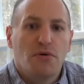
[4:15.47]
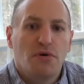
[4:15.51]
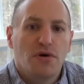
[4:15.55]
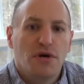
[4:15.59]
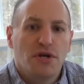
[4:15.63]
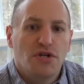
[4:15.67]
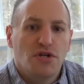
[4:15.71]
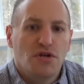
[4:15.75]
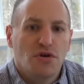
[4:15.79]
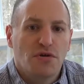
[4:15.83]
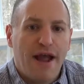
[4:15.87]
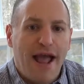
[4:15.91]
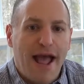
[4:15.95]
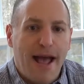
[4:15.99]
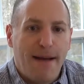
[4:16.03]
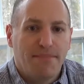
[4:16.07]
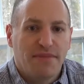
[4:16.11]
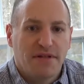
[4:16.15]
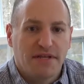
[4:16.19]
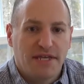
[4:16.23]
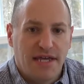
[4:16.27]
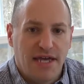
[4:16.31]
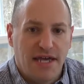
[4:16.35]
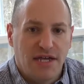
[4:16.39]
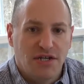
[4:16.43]
put your
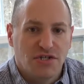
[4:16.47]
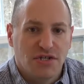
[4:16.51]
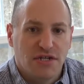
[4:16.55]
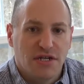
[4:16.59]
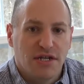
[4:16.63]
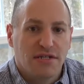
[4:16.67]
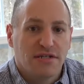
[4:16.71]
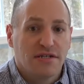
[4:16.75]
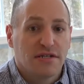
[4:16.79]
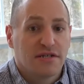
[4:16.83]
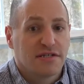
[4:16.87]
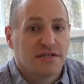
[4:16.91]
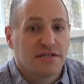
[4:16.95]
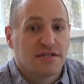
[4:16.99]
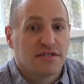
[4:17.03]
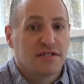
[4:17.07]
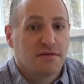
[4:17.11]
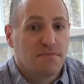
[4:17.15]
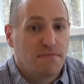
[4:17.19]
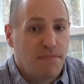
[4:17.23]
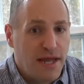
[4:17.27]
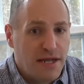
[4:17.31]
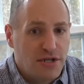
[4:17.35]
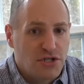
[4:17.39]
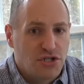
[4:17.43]
application into
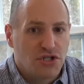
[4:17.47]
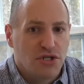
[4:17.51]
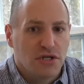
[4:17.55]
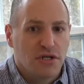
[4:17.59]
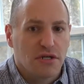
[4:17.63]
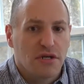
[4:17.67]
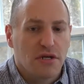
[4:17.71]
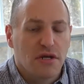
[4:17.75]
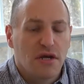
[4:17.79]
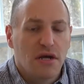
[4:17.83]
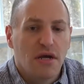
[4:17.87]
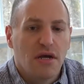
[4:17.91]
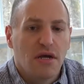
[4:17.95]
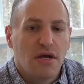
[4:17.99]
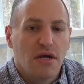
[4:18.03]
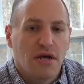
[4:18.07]
suspension